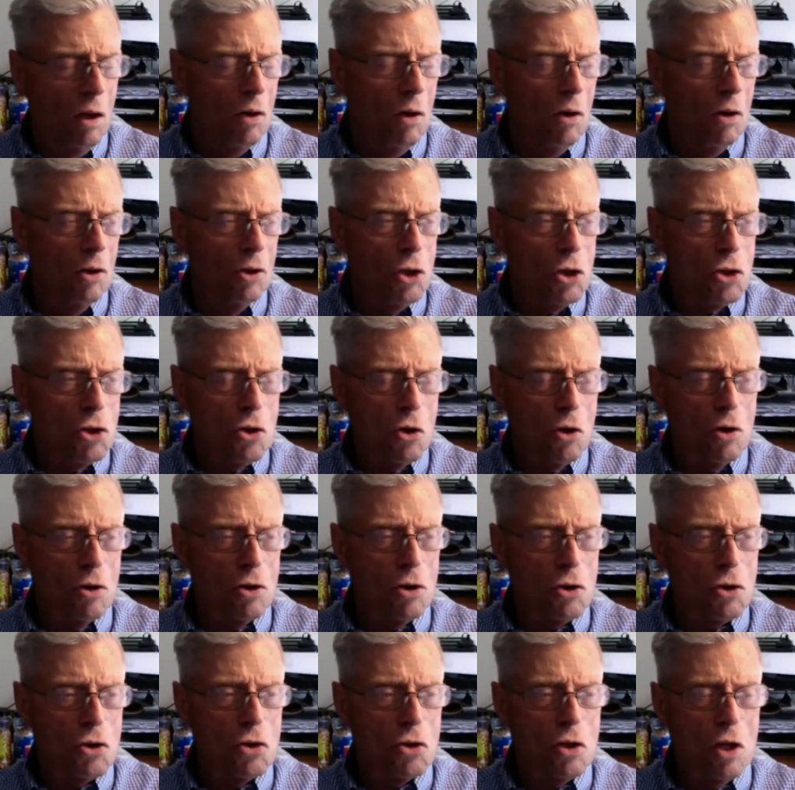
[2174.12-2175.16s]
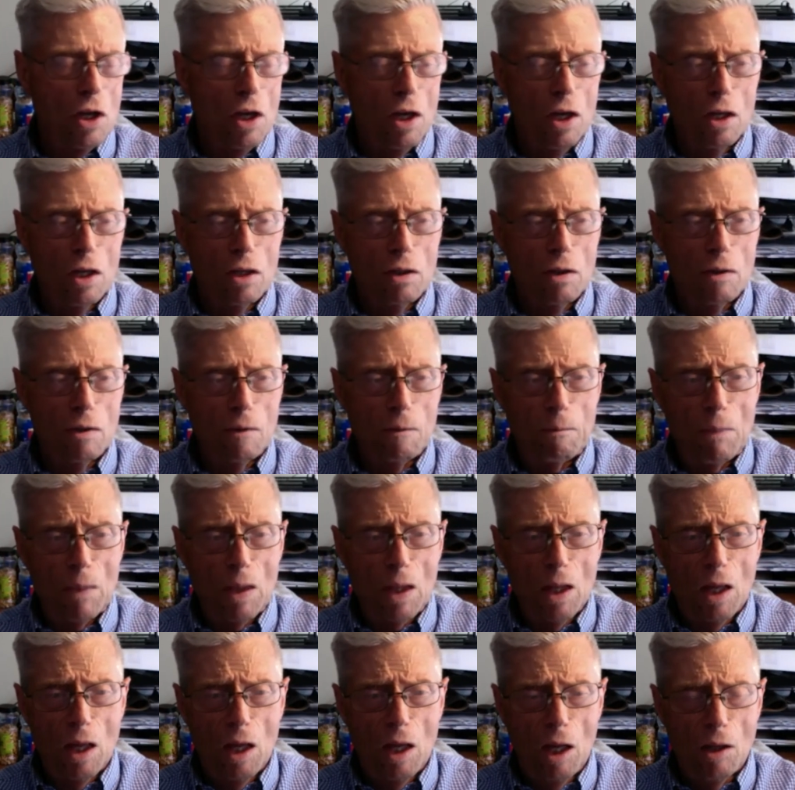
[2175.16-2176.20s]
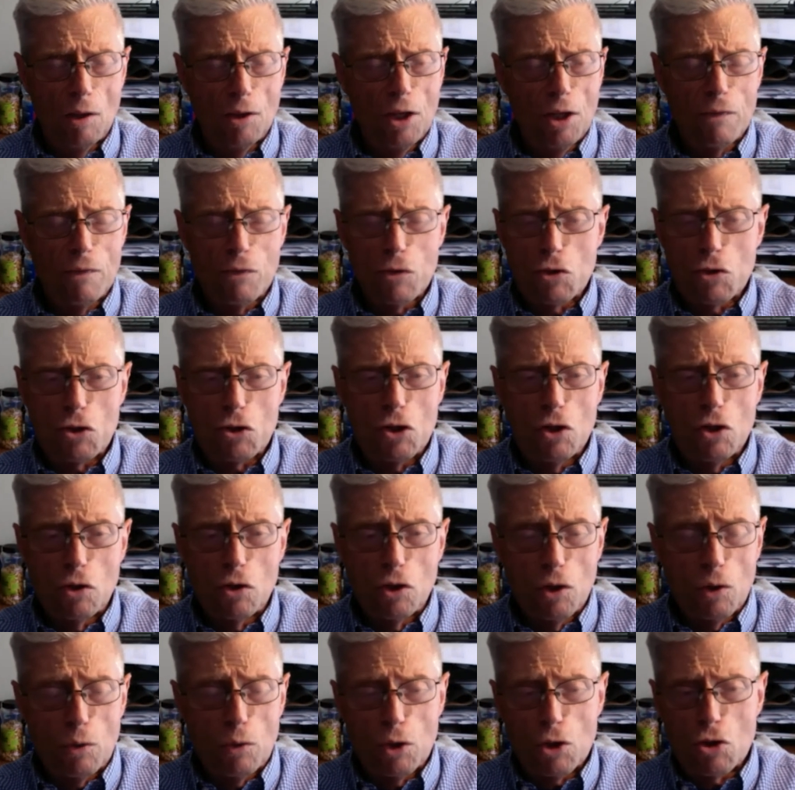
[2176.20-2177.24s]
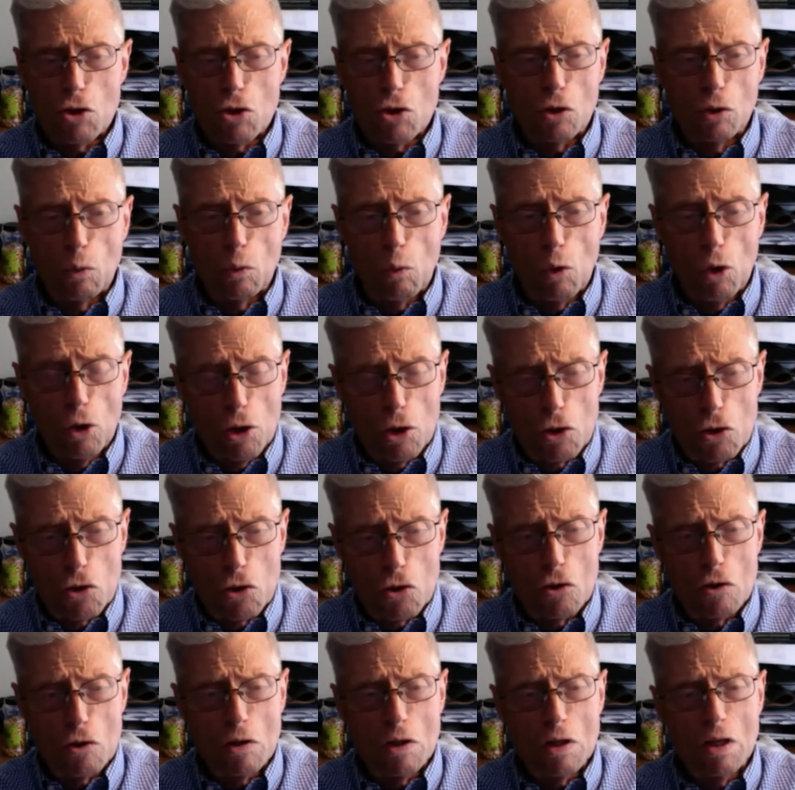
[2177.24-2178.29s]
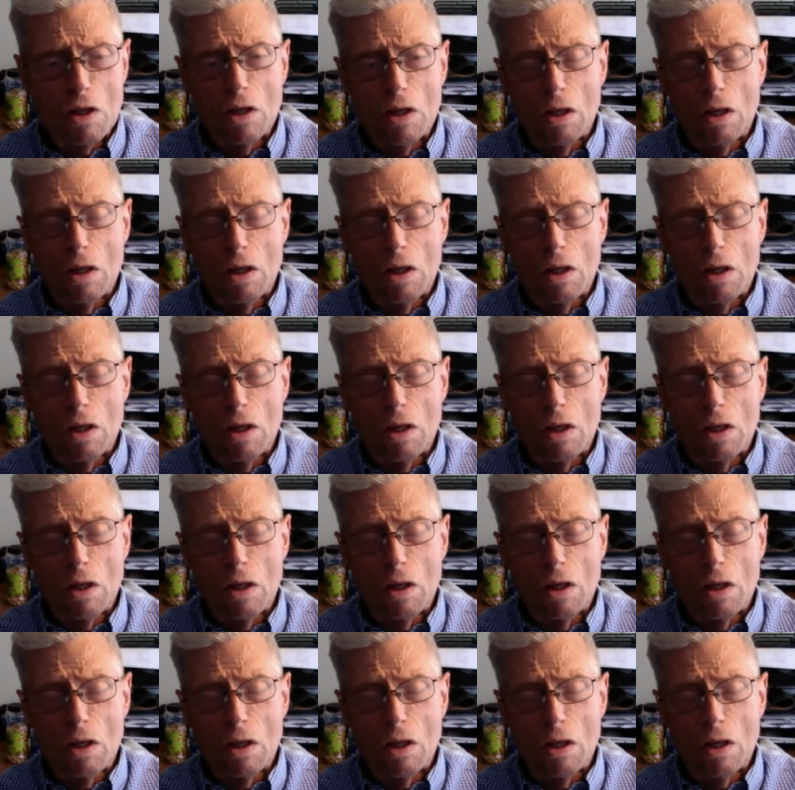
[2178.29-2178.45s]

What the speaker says: all these artists, and I'll never see the original works.